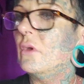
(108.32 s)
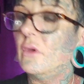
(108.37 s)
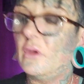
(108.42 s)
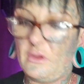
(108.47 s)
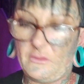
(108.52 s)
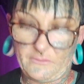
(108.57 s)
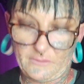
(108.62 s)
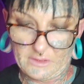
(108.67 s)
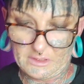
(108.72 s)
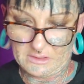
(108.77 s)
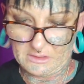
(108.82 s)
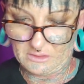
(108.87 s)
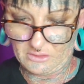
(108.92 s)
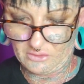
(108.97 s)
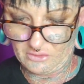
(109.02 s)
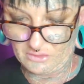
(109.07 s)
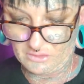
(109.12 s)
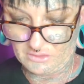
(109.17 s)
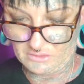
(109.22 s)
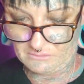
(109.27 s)
I've had
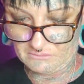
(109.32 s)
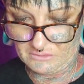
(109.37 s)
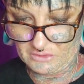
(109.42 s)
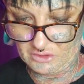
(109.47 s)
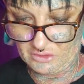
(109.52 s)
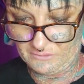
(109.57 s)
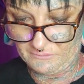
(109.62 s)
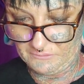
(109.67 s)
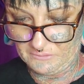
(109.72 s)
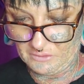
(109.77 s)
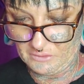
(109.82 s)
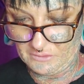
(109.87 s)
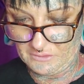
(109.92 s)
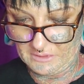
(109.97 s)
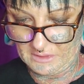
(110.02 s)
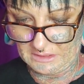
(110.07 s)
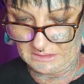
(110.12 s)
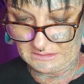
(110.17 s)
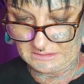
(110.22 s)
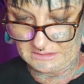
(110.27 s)
a good few
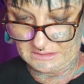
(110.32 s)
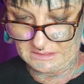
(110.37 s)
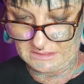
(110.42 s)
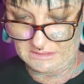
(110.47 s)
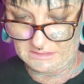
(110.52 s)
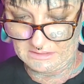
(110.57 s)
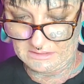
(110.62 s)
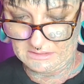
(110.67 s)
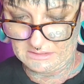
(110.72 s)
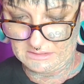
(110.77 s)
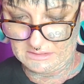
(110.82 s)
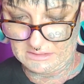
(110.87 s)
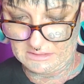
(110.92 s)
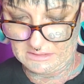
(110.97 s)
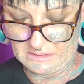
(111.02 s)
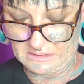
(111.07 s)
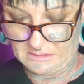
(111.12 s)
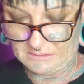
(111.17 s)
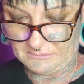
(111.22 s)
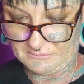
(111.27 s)
things to do
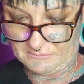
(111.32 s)
today.